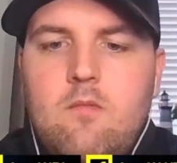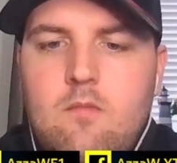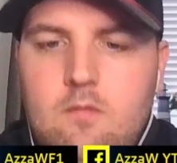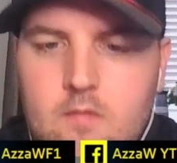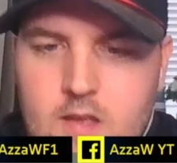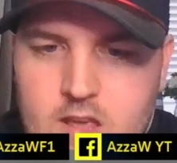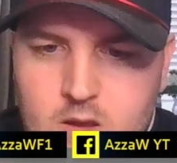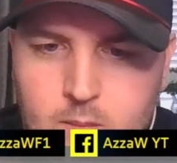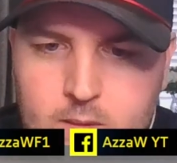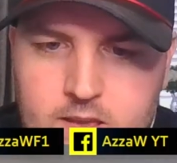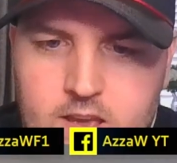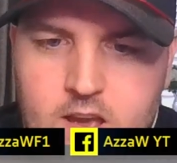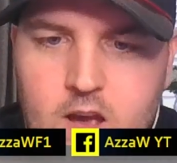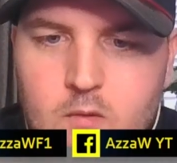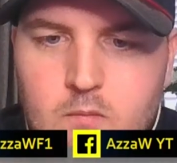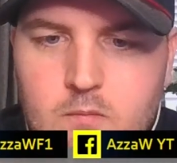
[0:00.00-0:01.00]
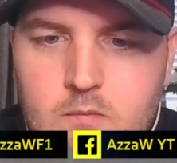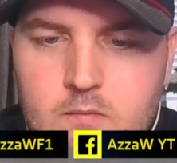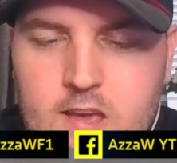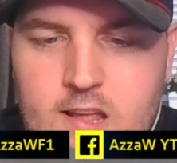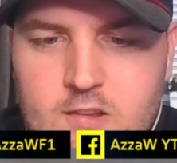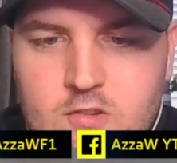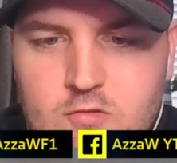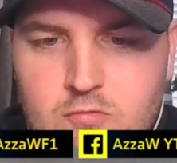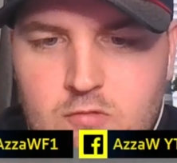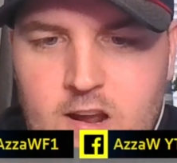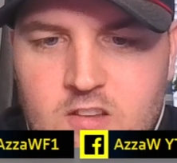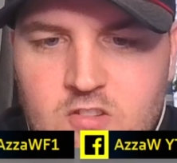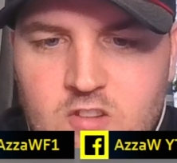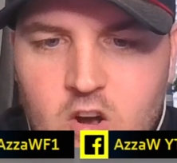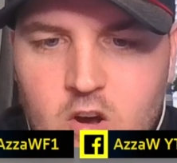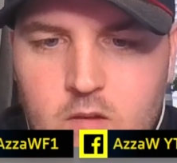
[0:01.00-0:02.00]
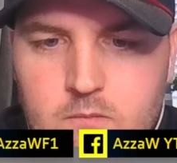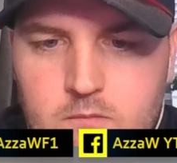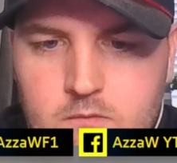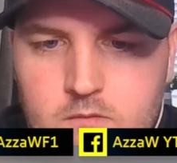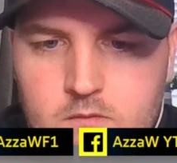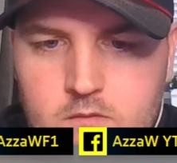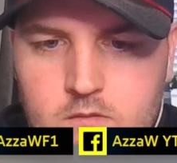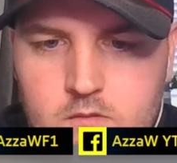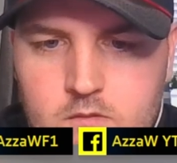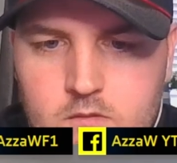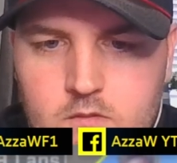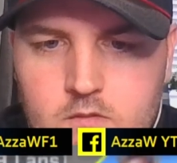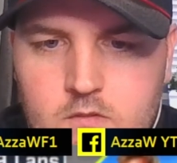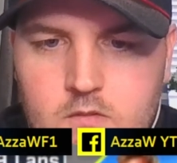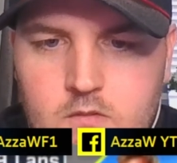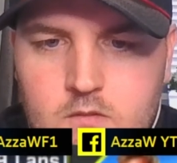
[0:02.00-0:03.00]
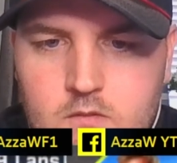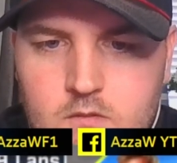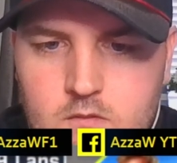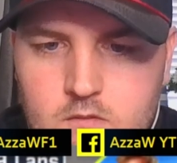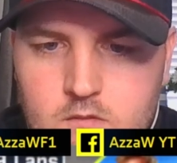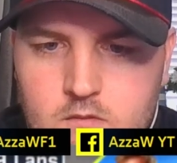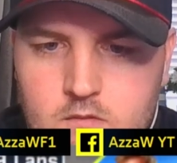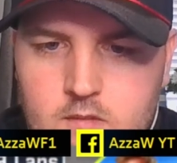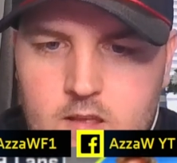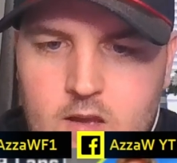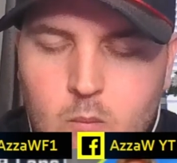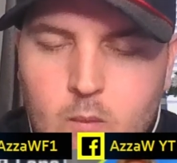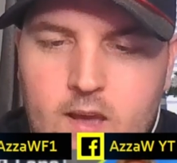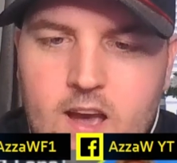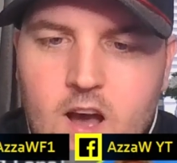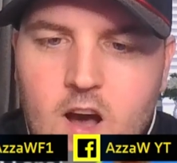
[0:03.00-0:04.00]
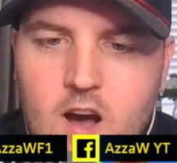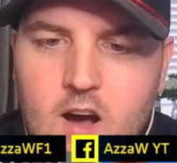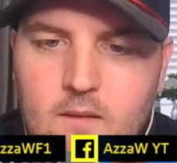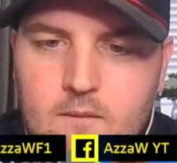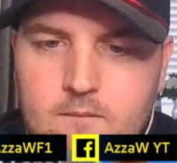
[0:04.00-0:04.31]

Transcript: Here we go. It's race time. And we are